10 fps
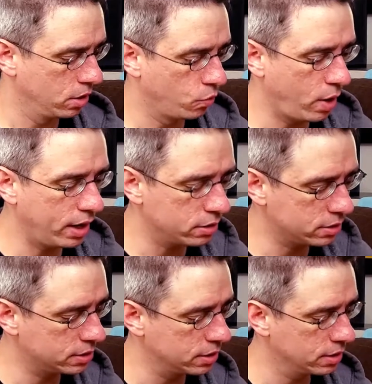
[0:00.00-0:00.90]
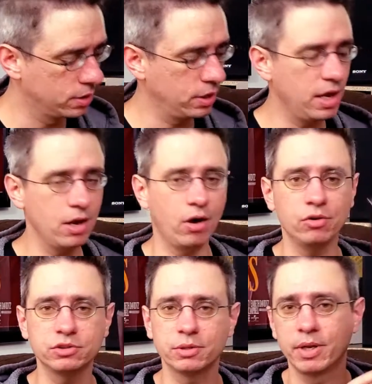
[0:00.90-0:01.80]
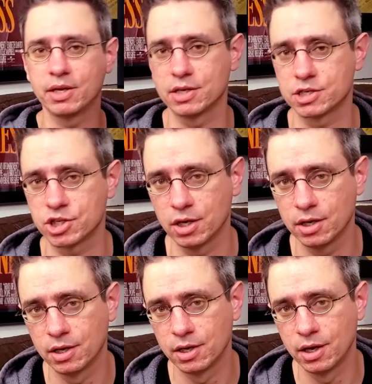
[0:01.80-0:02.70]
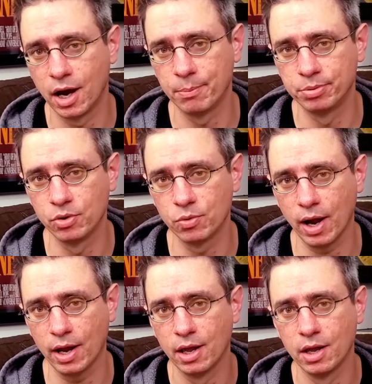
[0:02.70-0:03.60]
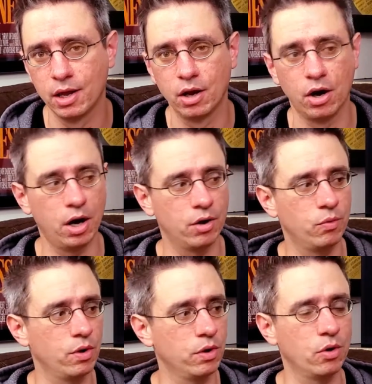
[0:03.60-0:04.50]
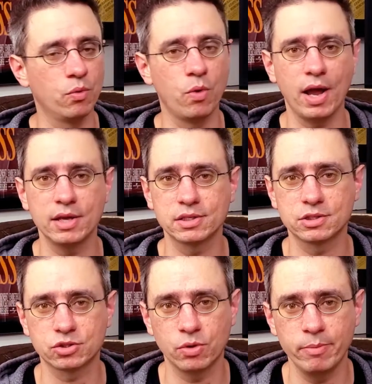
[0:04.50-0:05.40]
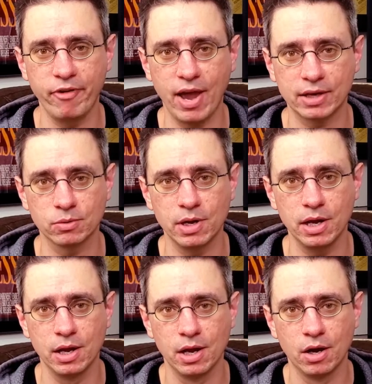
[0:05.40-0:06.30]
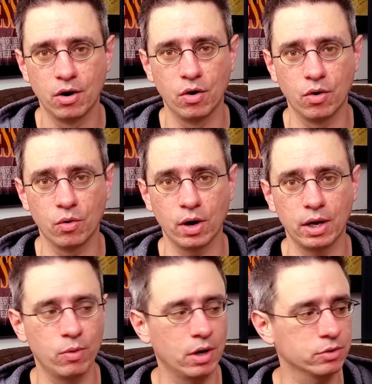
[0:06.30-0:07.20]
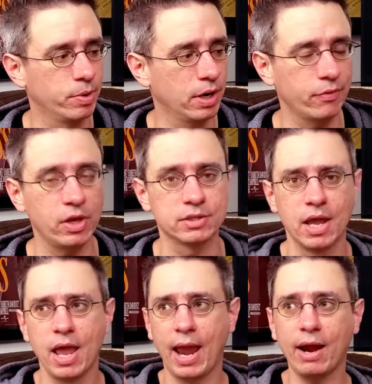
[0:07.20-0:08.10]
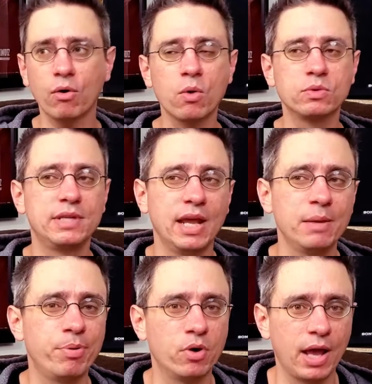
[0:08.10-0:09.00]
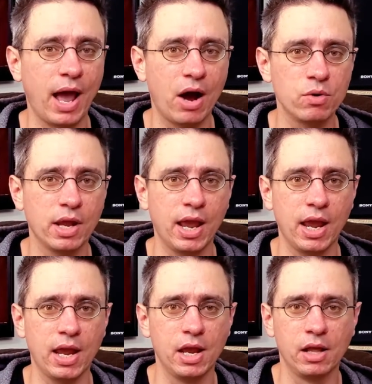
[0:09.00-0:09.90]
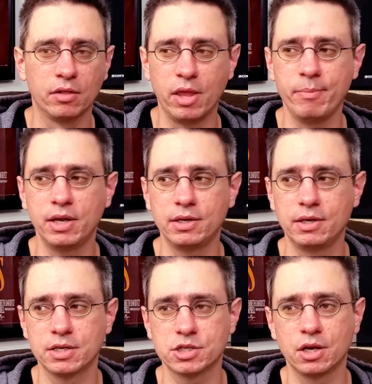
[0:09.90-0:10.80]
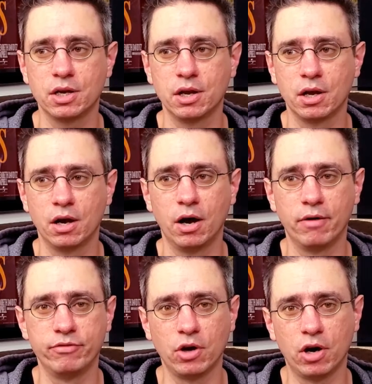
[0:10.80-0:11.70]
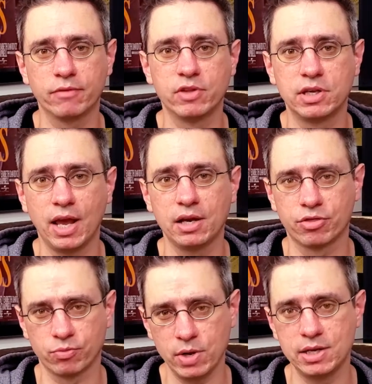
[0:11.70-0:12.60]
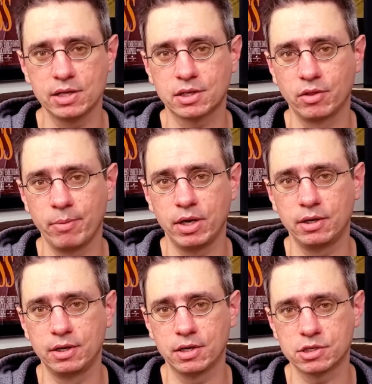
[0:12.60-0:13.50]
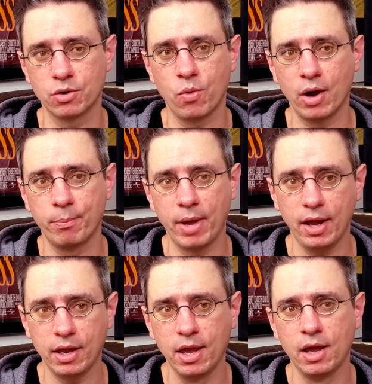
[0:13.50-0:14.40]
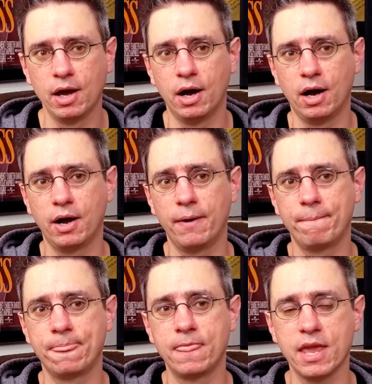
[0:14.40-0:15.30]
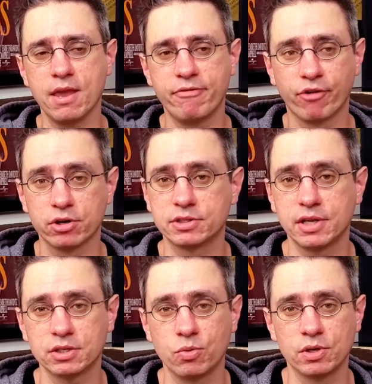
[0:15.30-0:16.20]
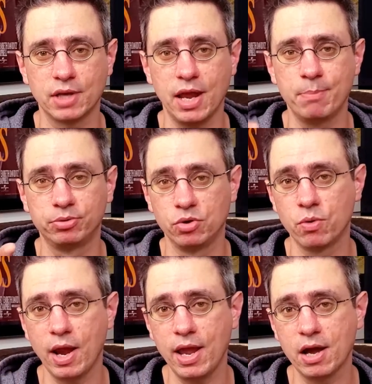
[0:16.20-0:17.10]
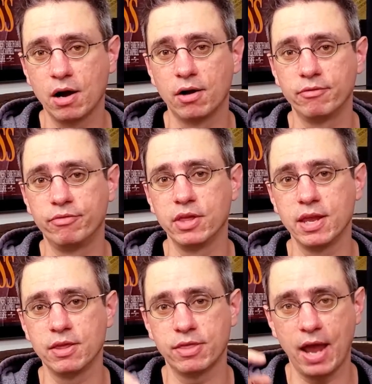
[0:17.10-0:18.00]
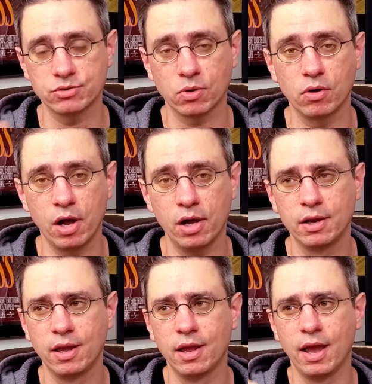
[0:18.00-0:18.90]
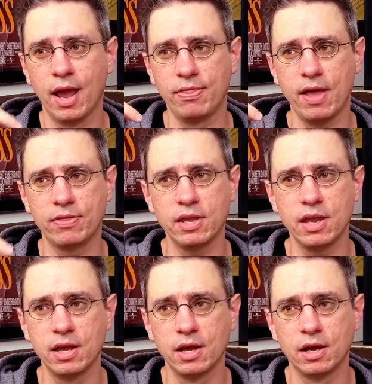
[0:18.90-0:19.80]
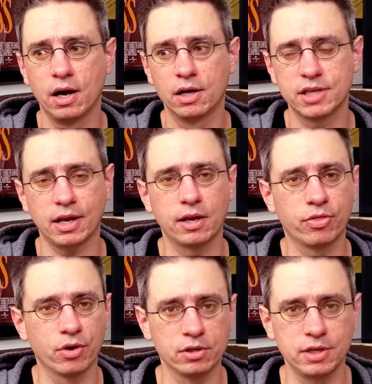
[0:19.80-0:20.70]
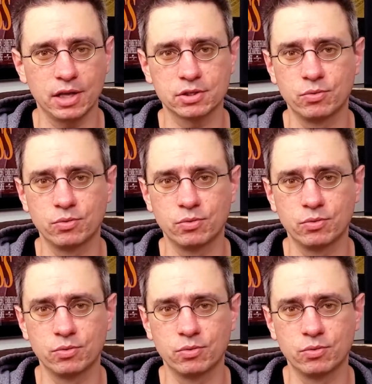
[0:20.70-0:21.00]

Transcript: where's the Ultimate Edition on Blu-ray? Why isn't Scream Factory or anyone else putting out this? Arrow did put out a limited edition of Dawn of the Dead, a 3-disc limited edition a while back. The first disc was a Blu-ray of the theatrical cut, and then the second and third disc